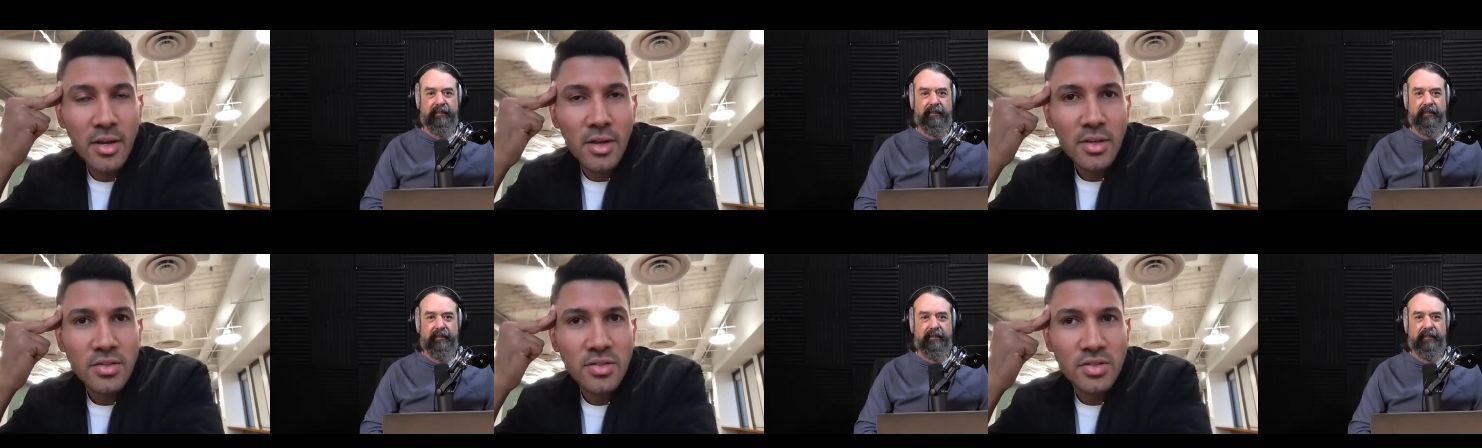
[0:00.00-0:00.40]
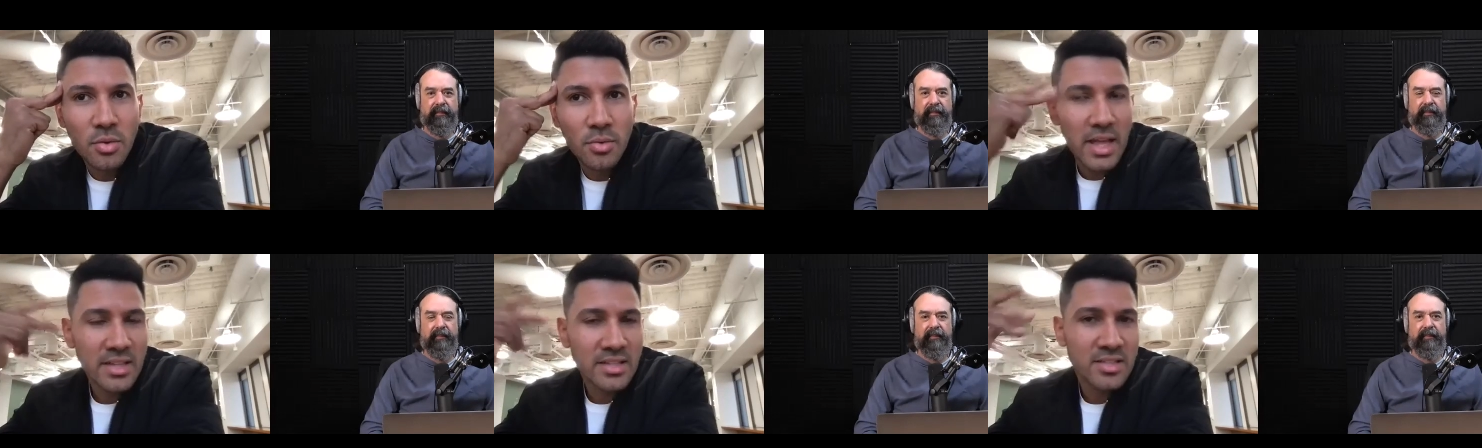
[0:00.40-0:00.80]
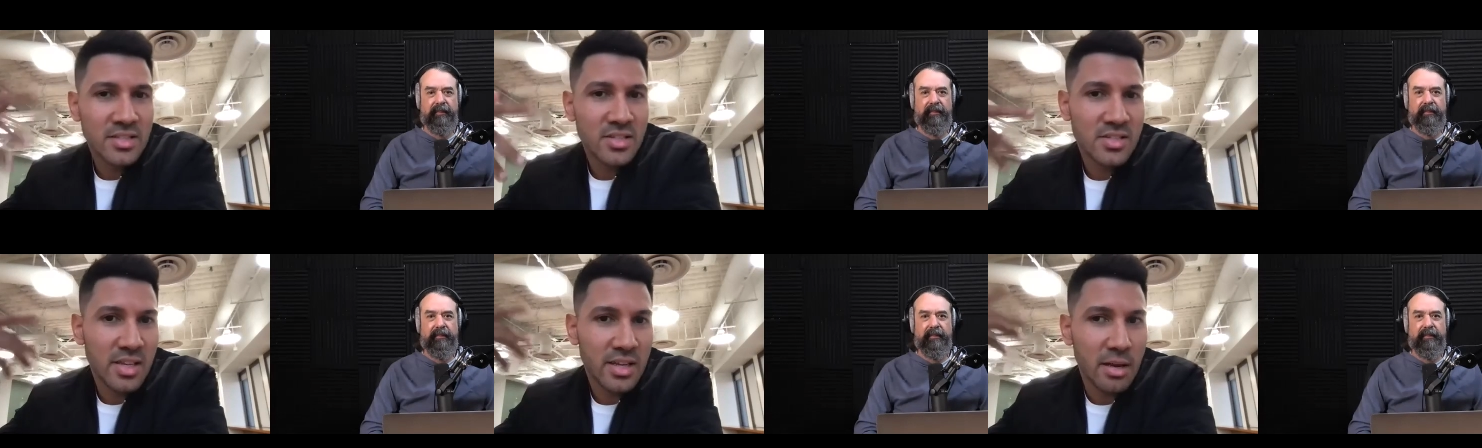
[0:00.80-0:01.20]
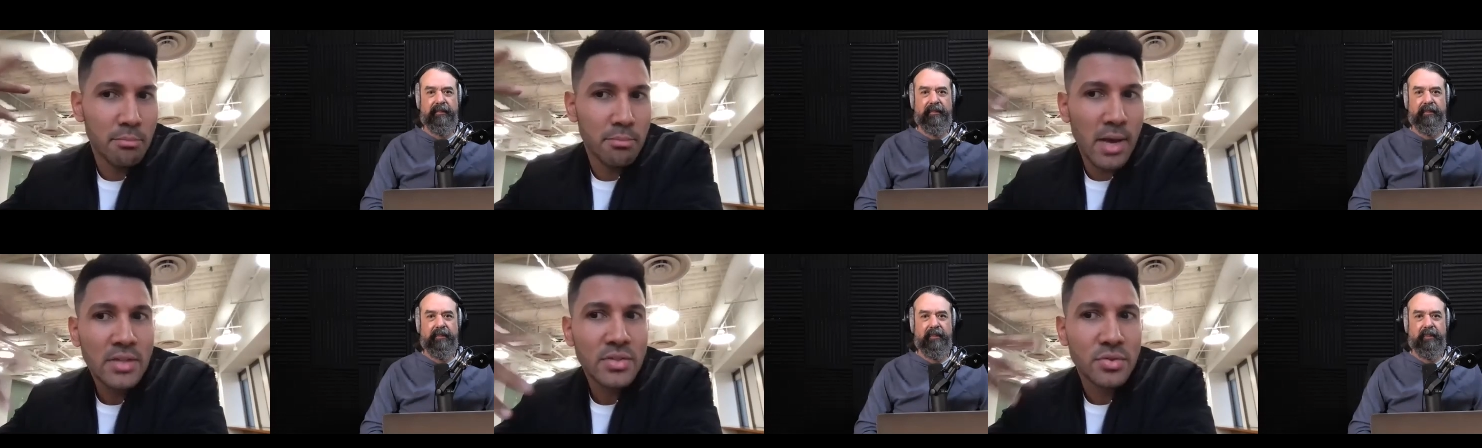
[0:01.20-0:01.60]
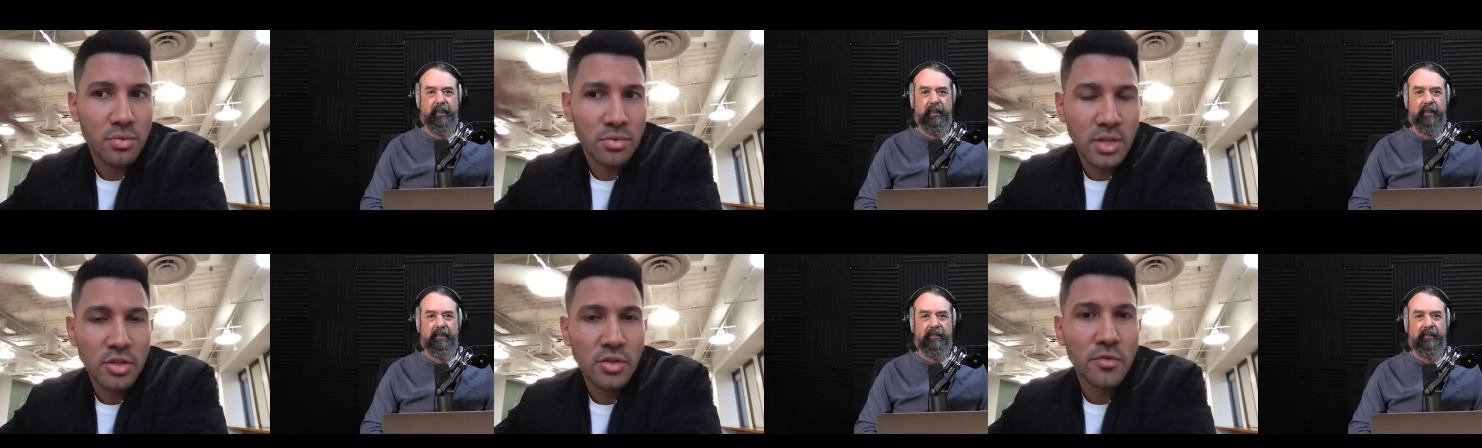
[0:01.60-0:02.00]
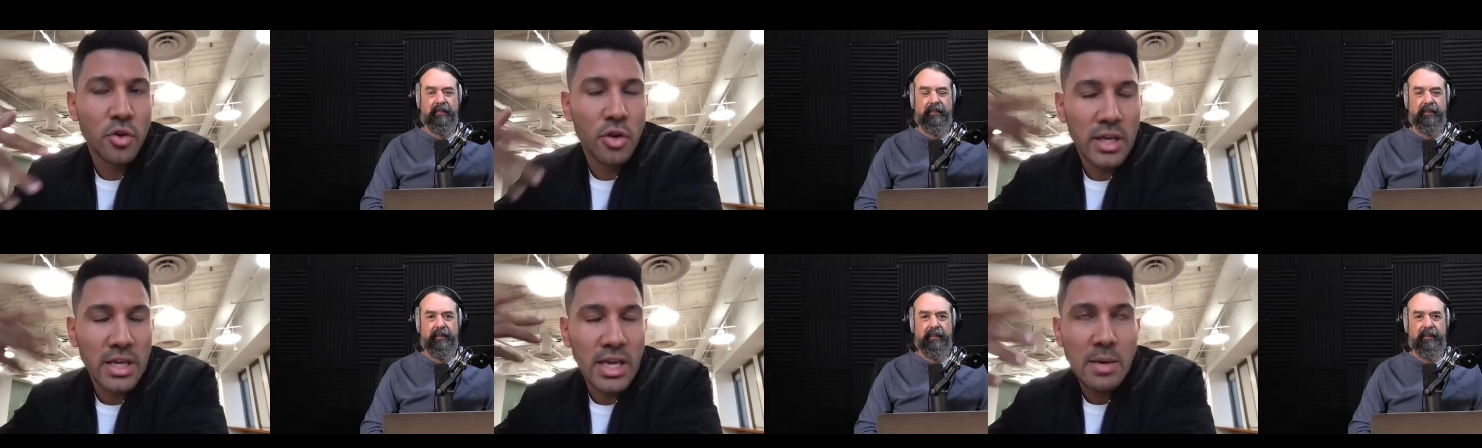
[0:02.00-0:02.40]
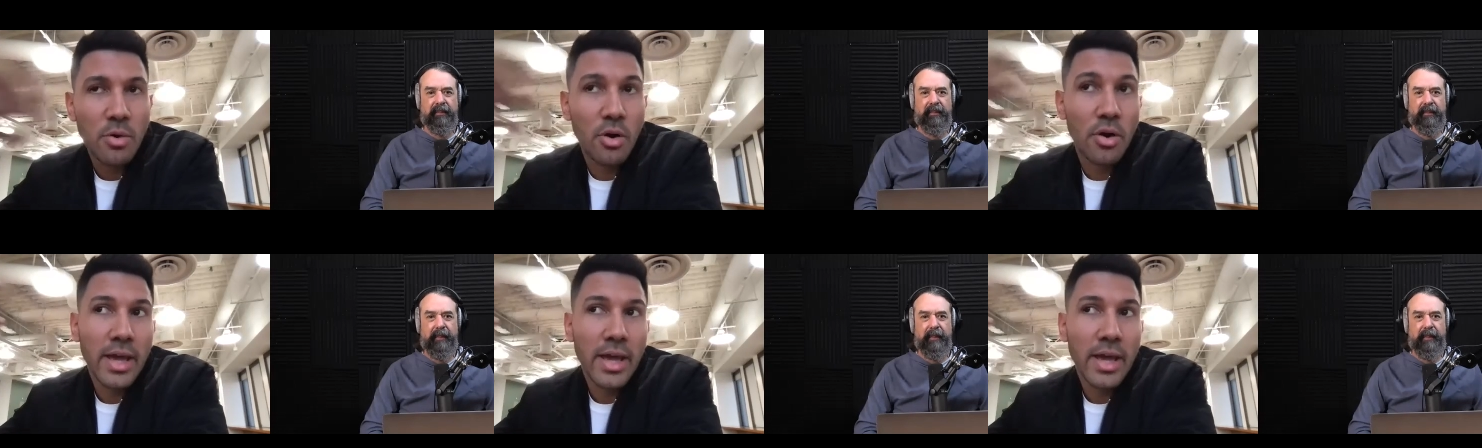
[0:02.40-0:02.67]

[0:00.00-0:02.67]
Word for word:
Speaker 1: So that's just like a muscle that you've got to keep going.